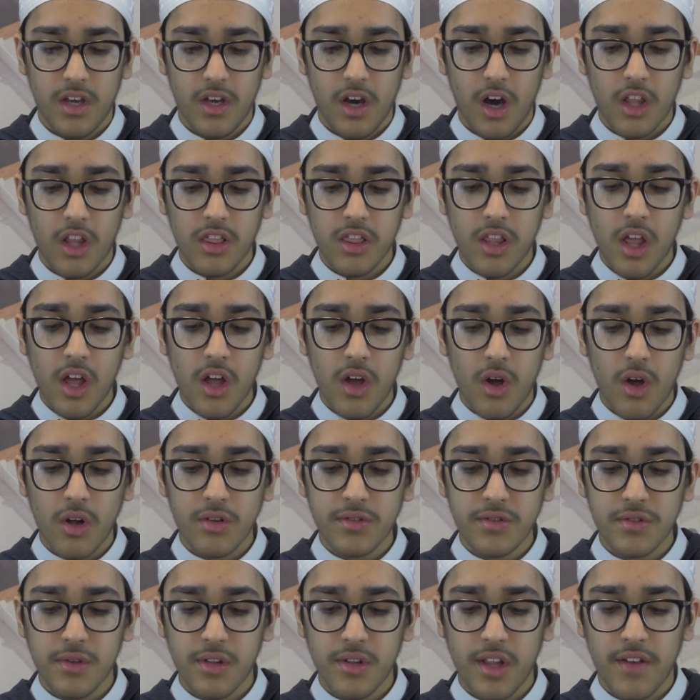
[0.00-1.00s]
Allah
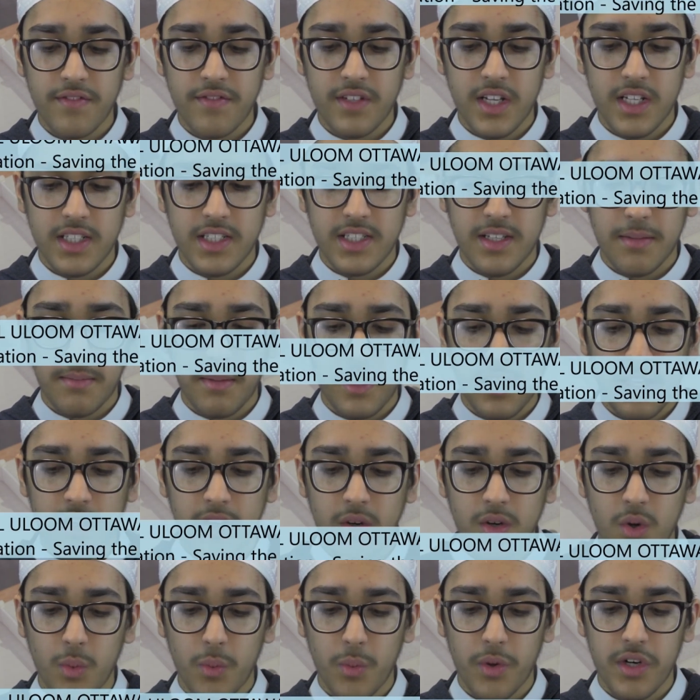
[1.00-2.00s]
also loved his Nabi
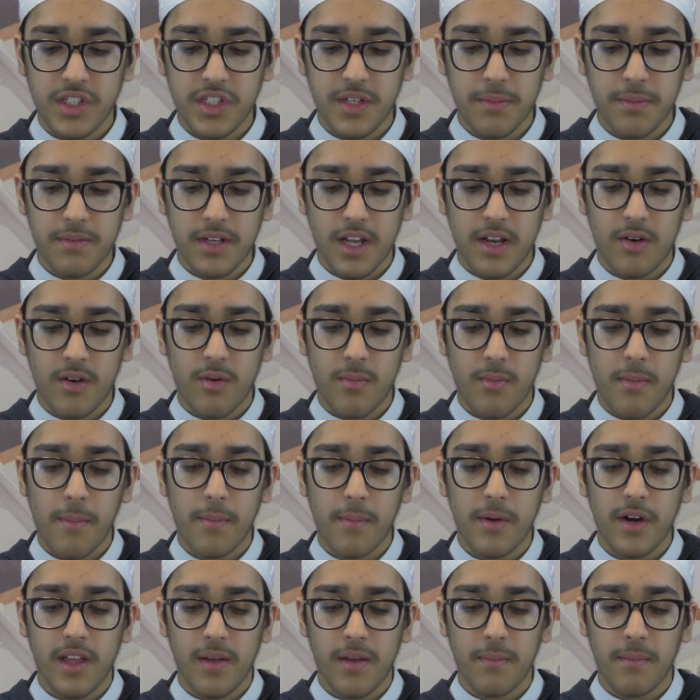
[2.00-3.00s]
who worshipped and
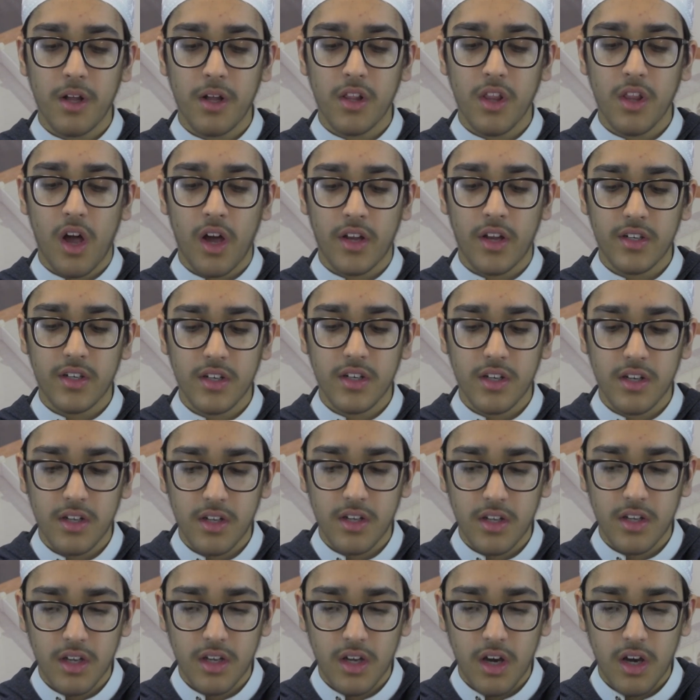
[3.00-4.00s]
remembered him a lot.
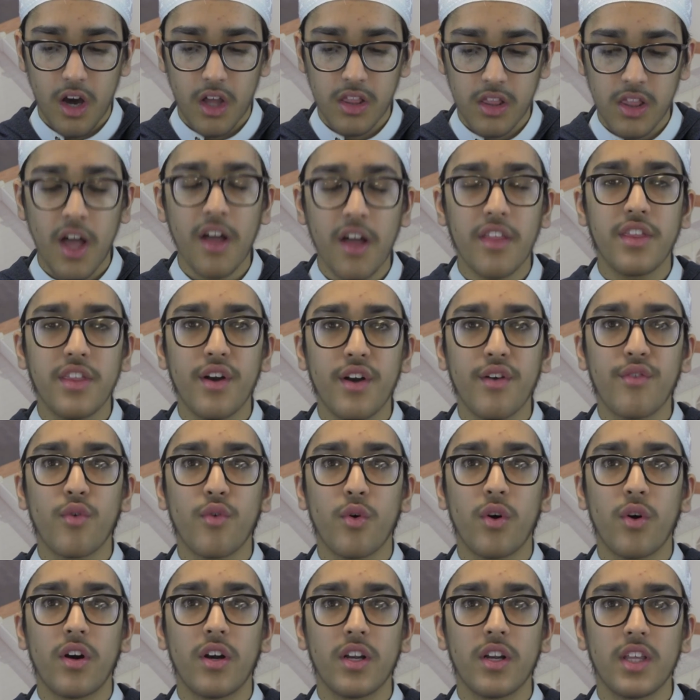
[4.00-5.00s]
Allah
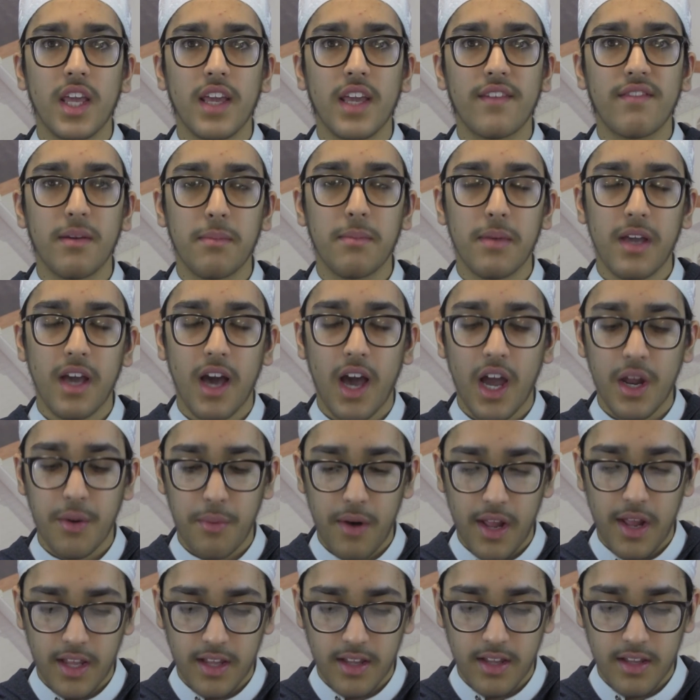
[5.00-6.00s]
therefore gave him a high
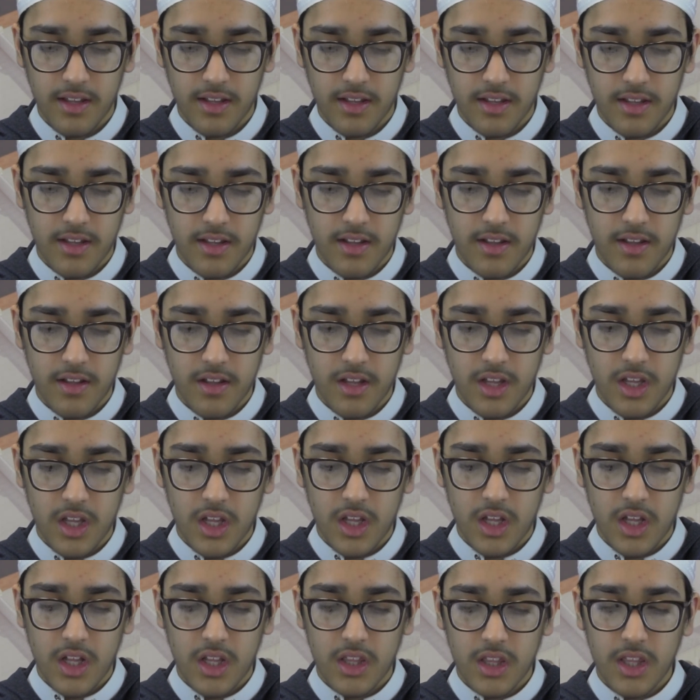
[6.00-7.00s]
rank.
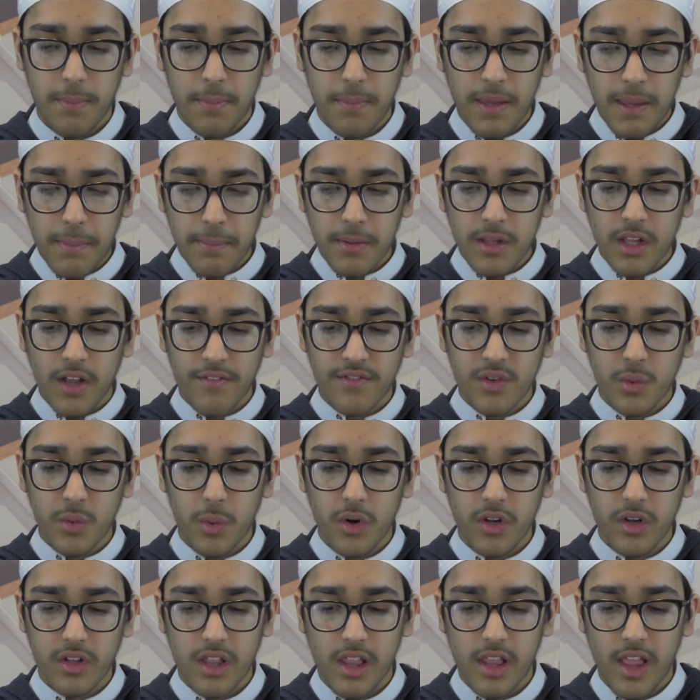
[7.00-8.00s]
The people of the
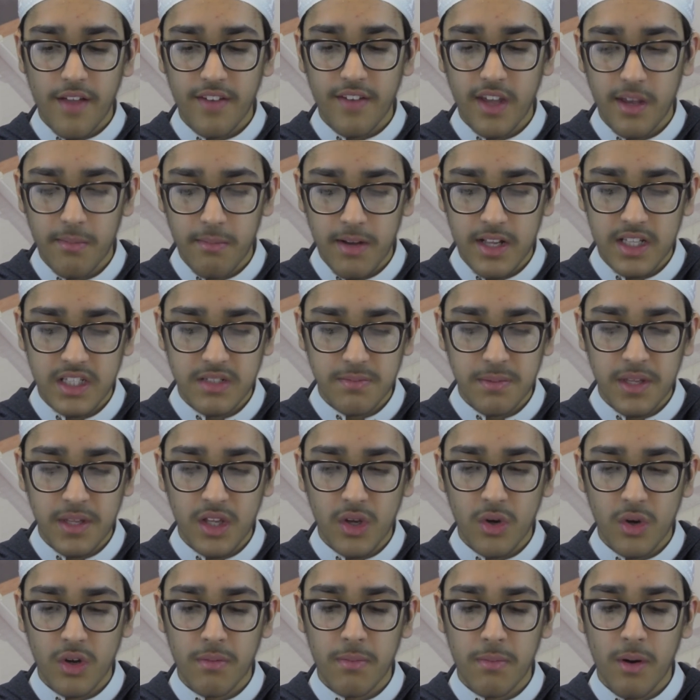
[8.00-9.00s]
world love him and speak
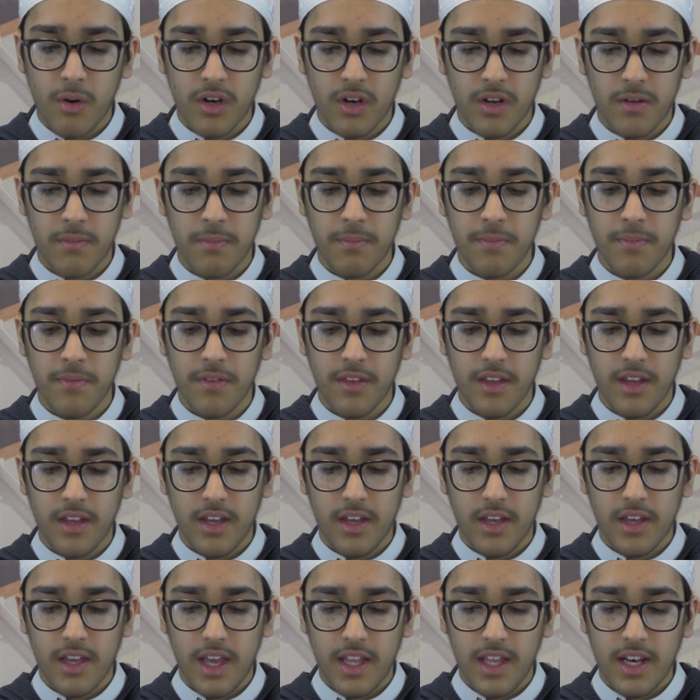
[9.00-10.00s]
good about him.
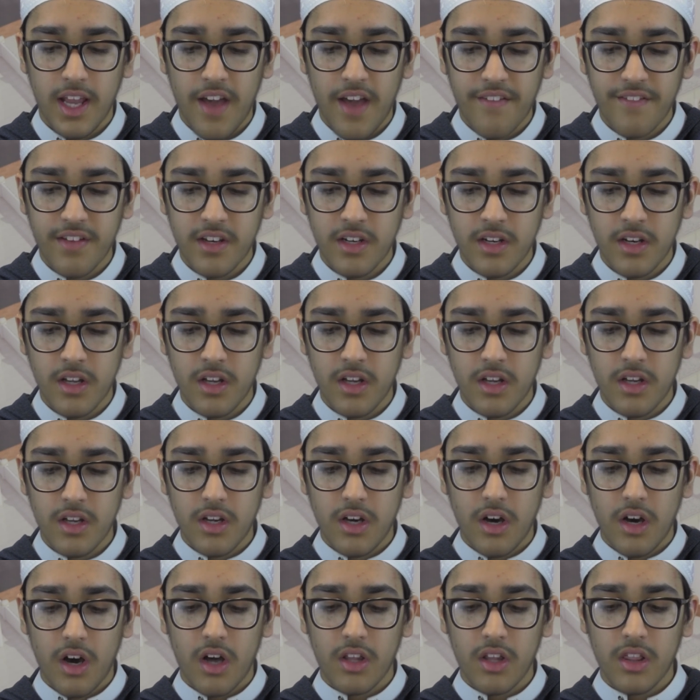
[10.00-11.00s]
In heaven,
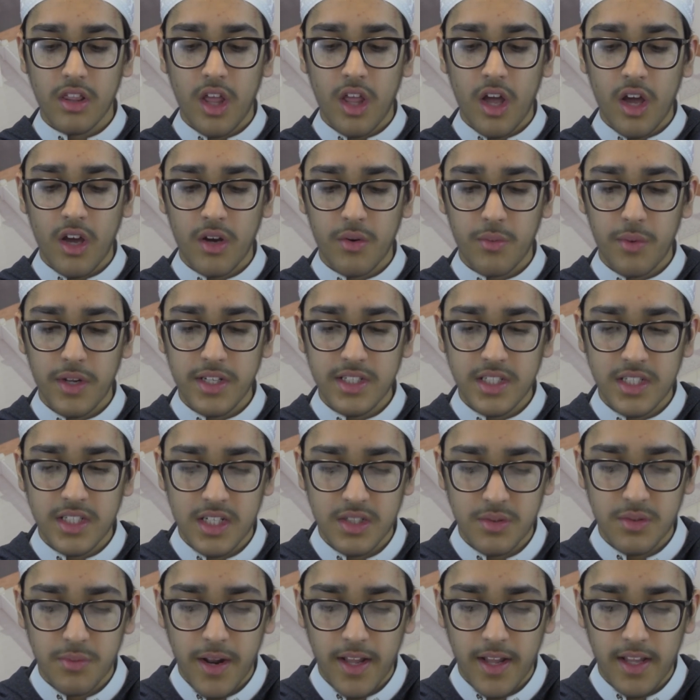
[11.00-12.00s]
Allah raised
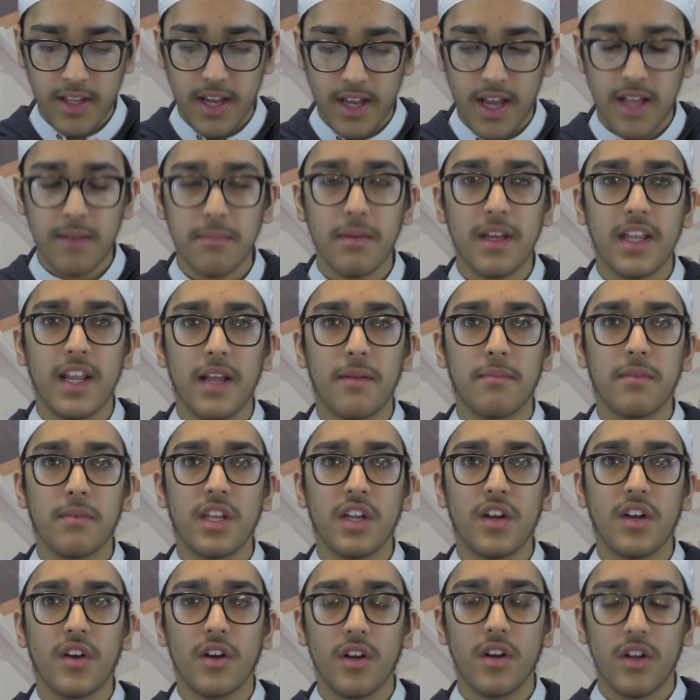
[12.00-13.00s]
his rank and made him
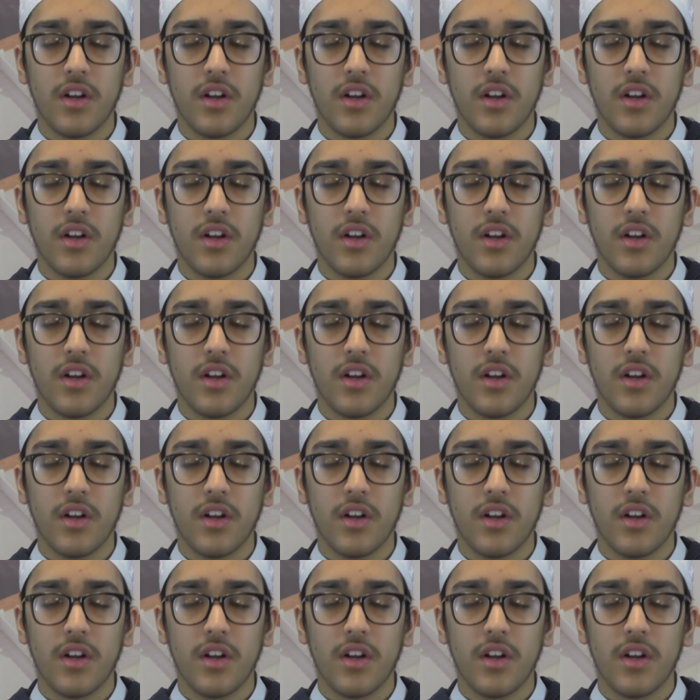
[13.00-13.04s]
near.